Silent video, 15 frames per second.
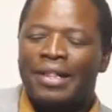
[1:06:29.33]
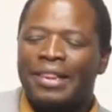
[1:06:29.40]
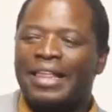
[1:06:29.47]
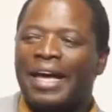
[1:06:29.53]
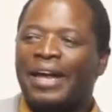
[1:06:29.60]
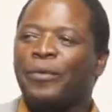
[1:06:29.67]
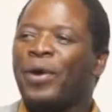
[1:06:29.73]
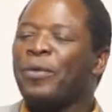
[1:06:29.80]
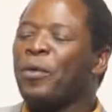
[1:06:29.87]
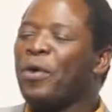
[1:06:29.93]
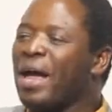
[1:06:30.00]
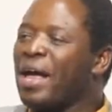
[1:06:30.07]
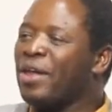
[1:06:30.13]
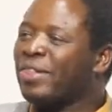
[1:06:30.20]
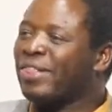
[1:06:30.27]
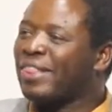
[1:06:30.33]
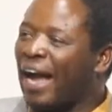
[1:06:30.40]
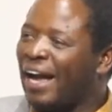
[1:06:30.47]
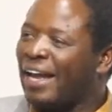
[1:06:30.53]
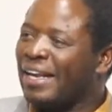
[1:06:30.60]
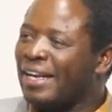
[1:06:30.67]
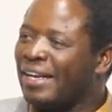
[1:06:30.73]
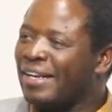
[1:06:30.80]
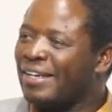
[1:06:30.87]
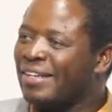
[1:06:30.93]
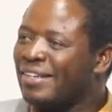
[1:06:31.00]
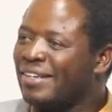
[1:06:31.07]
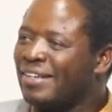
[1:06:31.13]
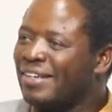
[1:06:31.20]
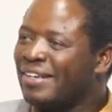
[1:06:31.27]
Then when we were done,
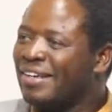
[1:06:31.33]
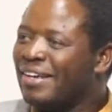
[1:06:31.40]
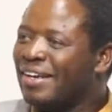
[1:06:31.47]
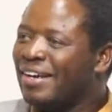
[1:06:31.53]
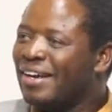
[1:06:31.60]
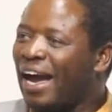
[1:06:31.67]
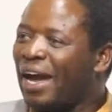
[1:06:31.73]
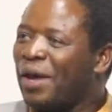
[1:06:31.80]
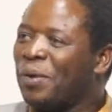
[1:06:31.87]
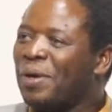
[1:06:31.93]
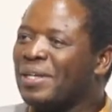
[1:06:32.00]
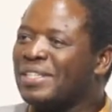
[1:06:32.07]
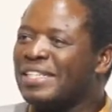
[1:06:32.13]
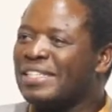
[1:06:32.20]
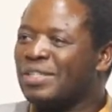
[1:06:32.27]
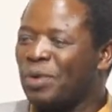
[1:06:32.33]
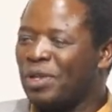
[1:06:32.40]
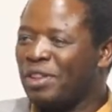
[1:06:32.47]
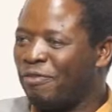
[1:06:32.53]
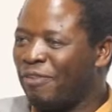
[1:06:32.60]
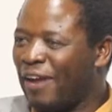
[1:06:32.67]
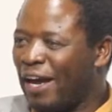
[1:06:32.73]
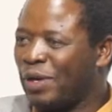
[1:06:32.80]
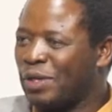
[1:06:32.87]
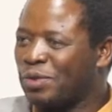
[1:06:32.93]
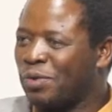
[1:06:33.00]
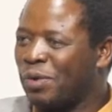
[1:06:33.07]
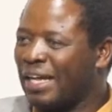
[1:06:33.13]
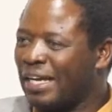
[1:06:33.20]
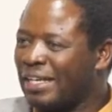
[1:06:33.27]
I noticed when the flight was
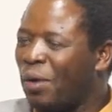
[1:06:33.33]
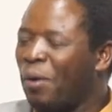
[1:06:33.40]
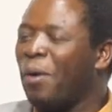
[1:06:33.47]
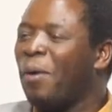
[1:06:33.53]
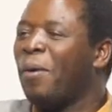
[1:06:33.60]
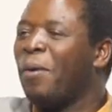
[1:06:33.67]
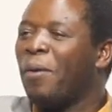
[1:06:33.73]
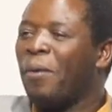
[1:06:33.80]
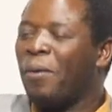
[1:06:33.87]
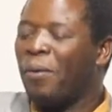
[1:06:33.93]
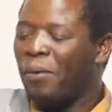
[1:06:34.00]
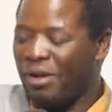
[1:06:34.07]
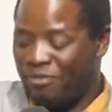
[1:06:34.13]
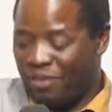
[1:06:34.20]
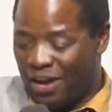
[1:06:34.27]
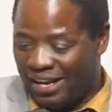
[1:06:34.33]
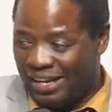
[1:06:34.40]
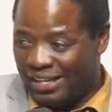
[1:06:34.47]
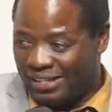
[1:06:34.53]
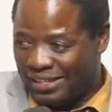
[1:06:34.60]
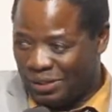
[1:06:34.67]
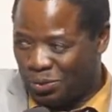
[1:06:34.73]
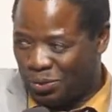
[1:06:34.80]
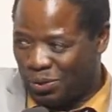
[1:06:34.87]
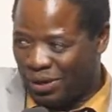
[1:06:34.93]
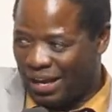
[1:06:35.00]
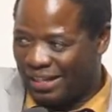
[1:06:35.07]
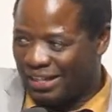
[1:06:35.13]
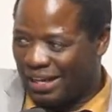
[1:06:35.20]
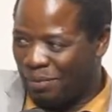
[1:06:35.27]
going that, oh, if I listen to
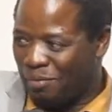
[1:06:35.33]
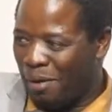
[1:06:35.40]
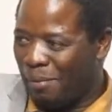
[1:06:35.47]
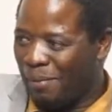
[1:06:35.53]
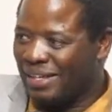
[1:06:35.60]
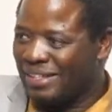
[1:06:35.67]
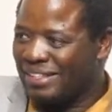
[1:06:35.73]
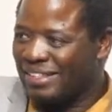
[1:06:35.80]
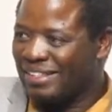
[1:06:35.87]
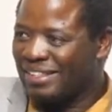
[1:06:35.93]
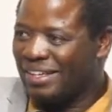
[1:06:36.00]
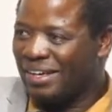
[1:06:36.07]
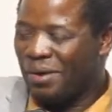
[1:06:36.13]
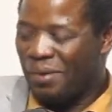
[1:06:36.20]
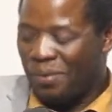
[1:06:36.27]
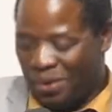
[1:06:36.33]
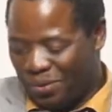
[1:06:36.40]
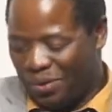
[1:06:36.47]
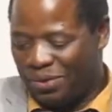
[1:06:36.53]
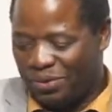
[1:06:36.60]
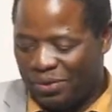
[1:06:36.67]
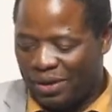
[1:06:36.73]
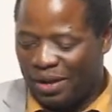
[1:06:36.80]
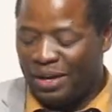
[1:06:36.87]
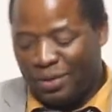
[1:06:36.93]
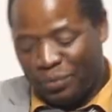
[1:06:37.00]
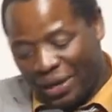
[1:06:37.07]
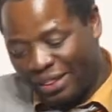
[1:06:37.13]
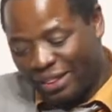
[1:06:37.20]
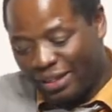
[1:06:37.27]
her at that moment, we're going to.
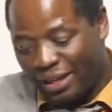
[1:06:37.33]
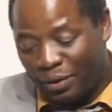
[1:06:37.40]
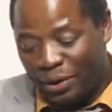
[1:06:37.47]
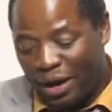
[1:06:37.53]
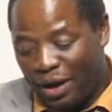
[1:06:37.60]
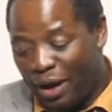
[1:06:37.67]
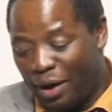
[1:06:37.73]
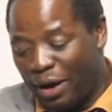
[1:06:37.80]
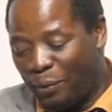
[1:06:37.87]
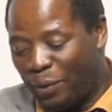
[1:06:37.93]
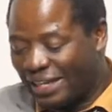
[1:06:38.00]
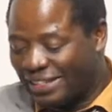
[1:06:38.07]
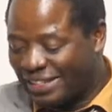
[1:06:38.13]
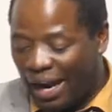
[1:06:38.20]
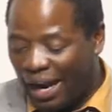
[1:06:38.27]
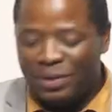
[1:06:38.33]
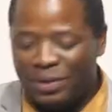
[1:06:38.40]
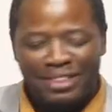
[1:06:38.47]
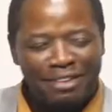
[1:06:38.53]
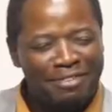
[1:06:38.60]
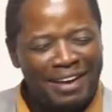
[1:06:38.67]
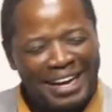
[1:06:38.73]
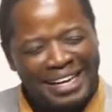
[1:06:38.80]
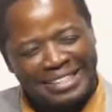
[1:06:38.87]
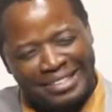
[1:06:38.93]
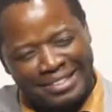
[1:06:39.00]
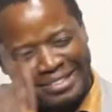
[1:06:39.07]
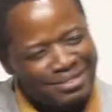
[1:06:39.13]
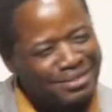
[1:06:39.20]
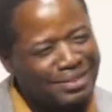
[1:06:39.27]
Anyway, we are done with the
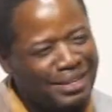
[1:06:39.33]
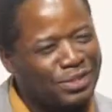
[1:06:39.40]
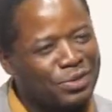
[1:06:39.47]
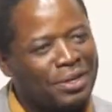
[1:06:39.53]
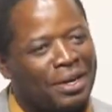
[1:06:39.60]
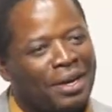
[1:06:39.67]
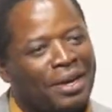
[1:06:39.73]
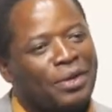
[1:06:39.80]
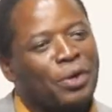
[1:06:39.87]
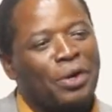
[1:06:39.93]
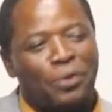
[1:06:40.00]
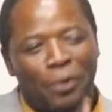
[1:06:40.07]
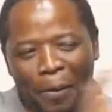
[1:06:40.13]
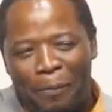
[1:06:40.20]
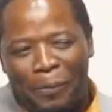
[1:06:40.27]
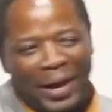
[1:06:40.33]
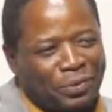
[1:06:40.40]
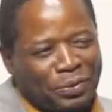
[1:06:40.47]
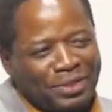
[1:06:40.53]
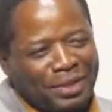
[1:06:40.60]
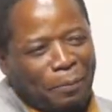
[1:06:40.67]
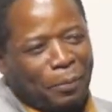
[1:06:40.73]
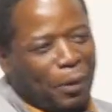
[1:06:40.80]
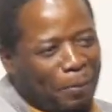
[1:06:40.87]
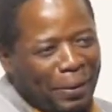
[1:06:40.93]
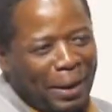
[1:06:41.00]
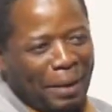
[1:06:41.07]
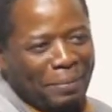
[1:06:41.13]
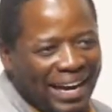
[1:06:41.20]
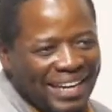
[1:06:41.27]
flights. Let's, don't go back to the
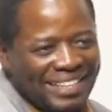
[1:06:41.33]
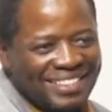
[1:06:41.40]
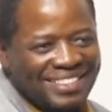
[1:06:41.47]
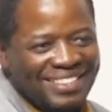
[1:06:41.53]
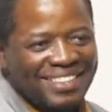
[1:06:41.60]
problem, right?